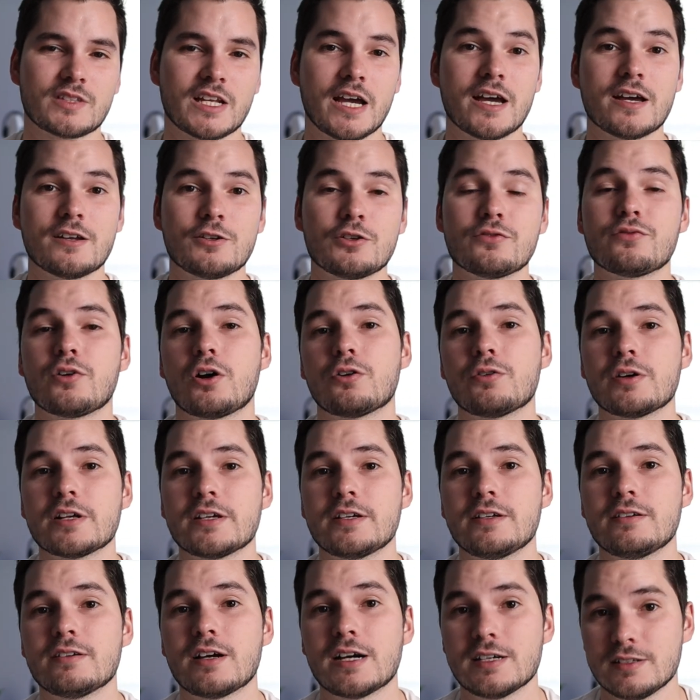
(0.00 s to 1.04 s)
And you've
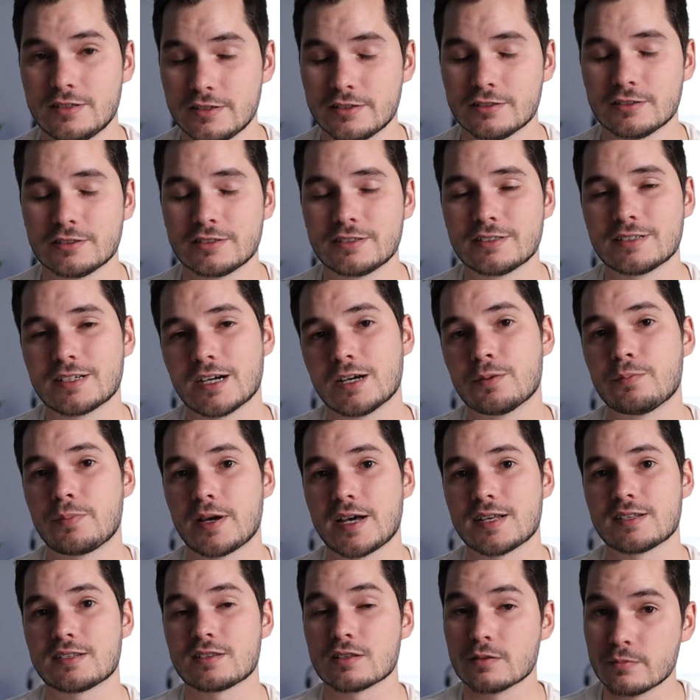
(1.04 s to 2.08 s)
already ideally gotten
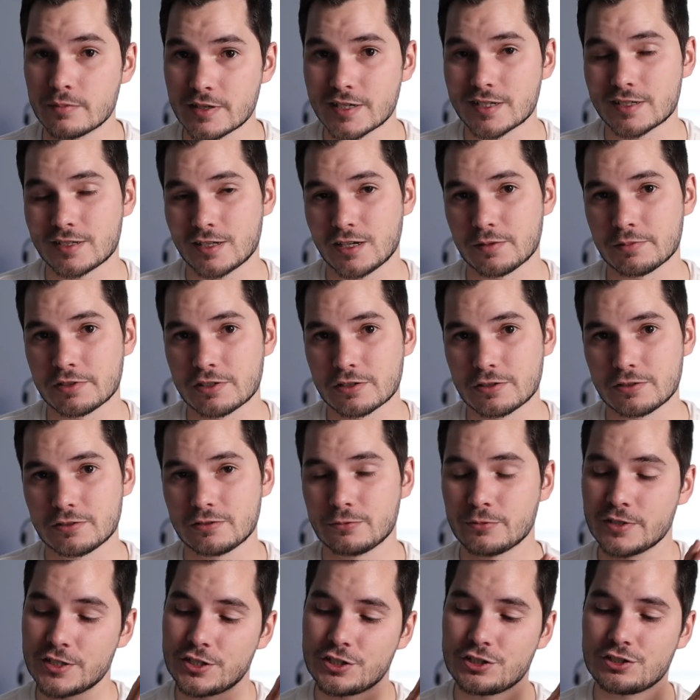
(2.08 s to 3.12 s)
past the biggest obstacle,
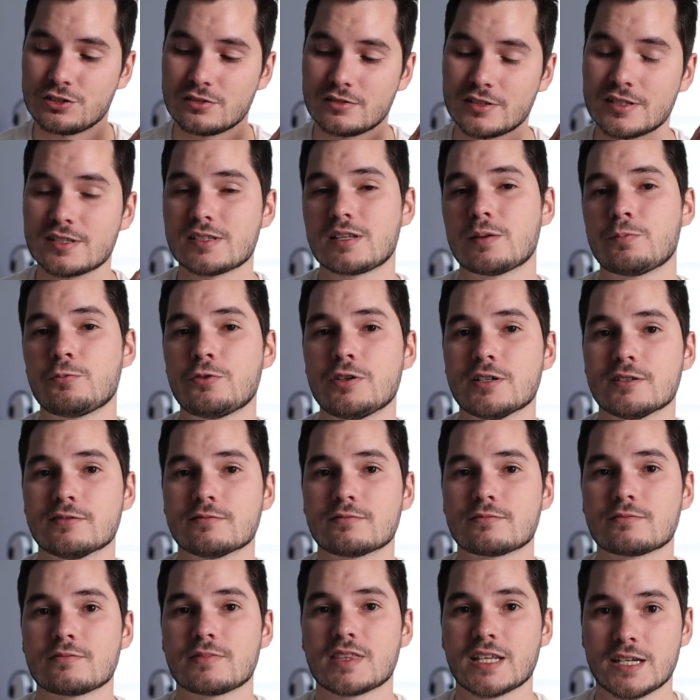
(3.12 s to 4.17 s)
which is step 1.
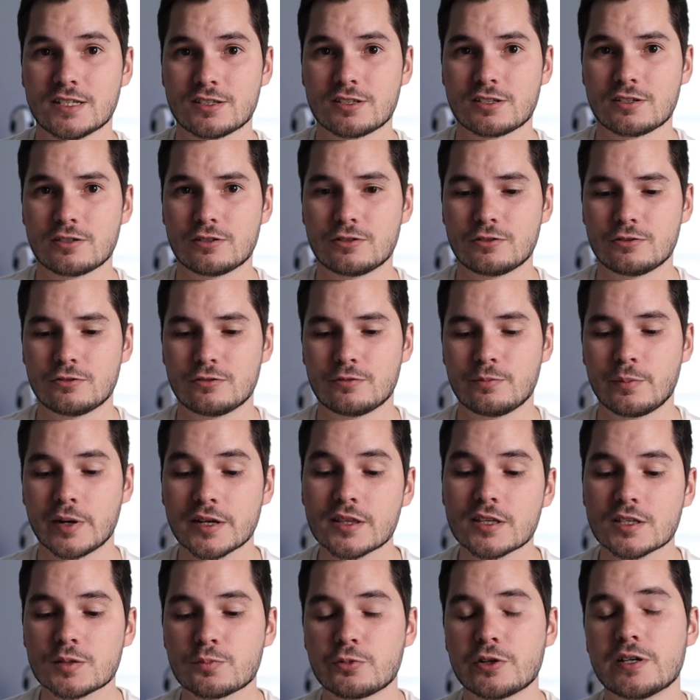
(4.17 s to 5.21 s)
And so by
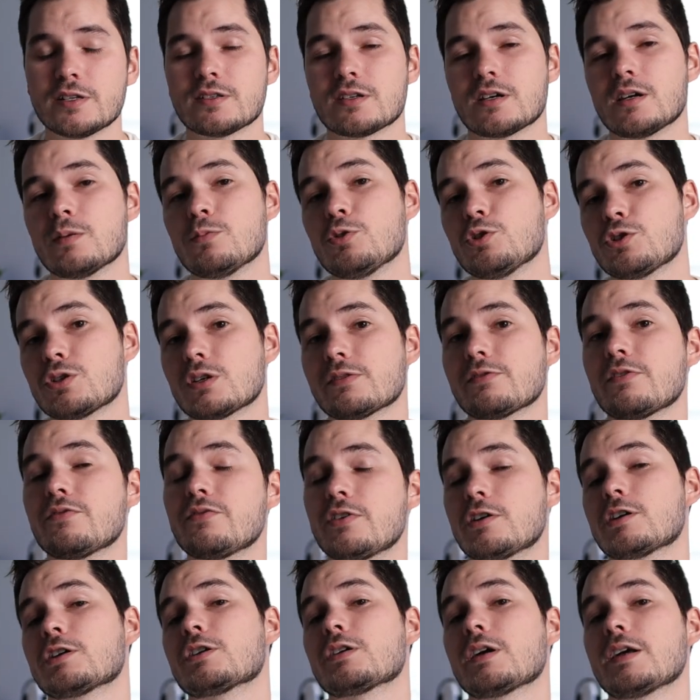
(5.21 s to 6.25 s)
this point in time, you should have a
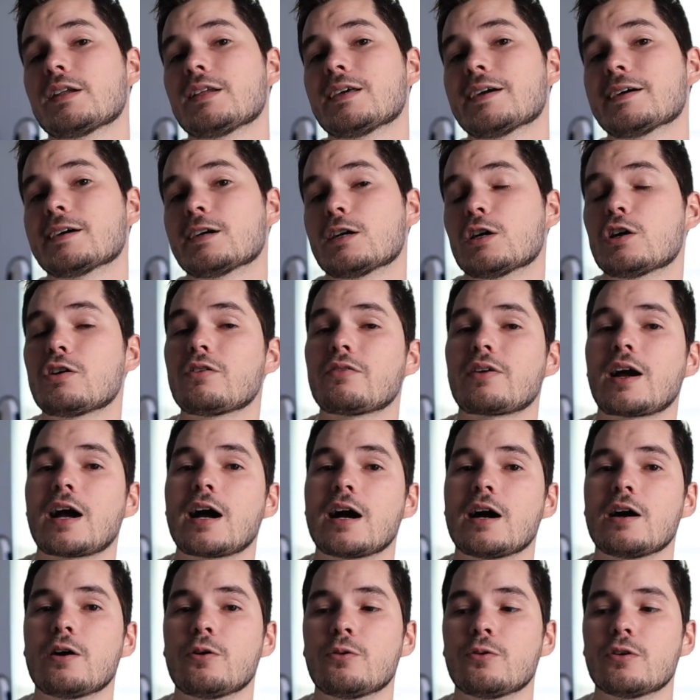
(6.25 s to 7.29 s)
very good idea of
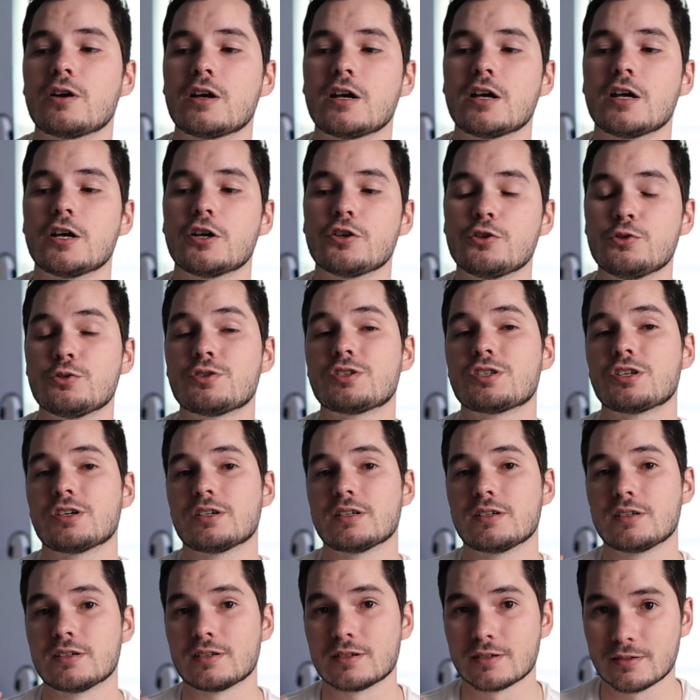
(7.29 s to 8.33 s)
how you
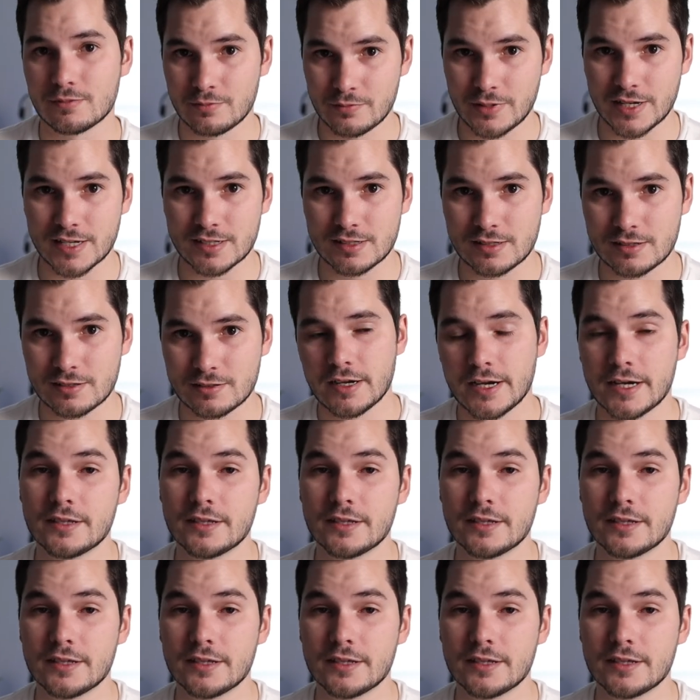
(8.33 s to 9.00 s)
study best.